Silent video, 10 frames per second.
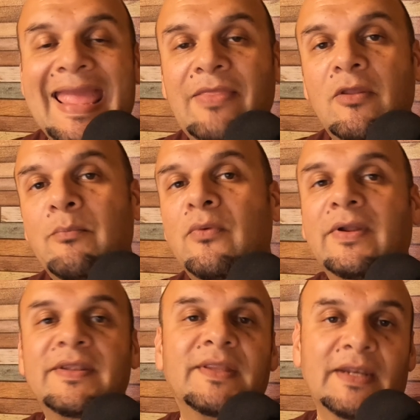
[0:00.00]
and the
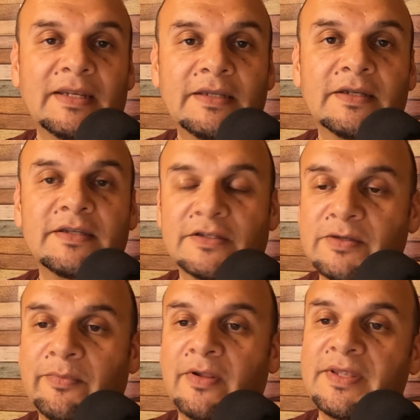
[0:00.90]
points that I need to touch
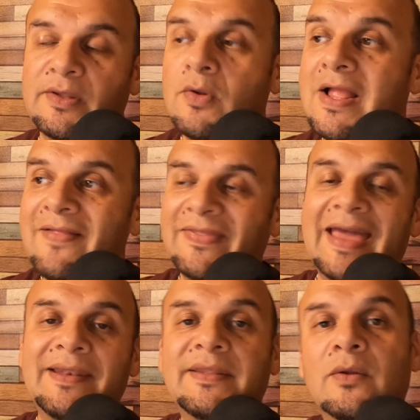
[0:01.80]
upon. So
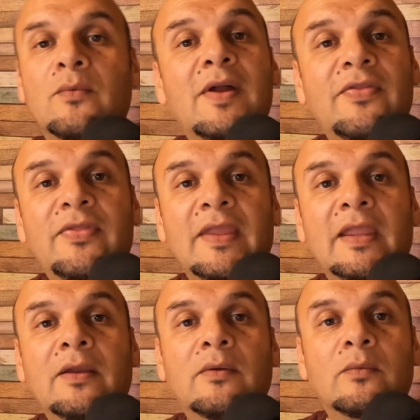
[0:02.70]
that is the one
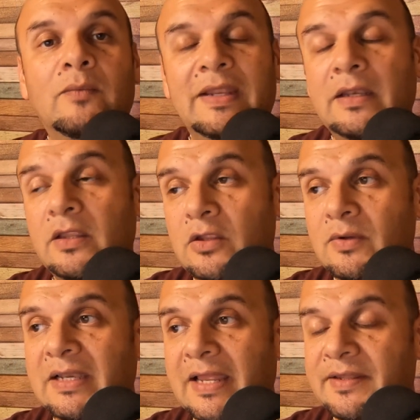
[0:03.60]
thing when
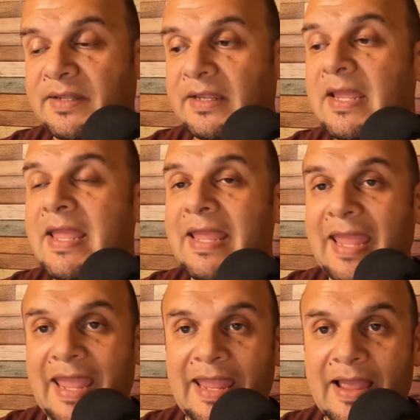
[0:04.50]
utilizing
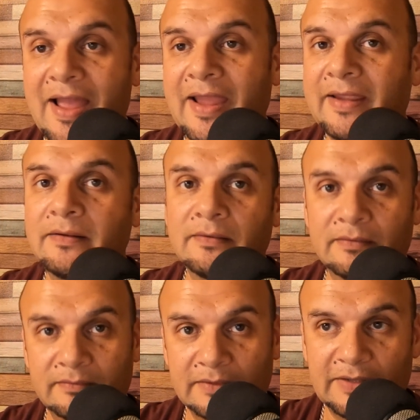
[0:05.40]
AI,
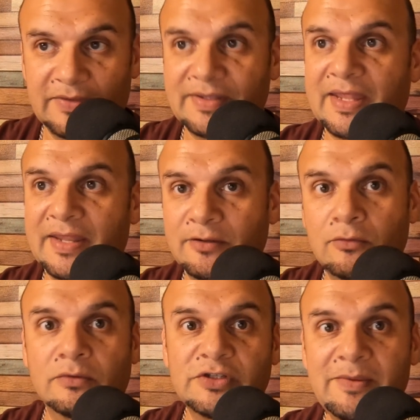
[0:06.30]
in this case, Google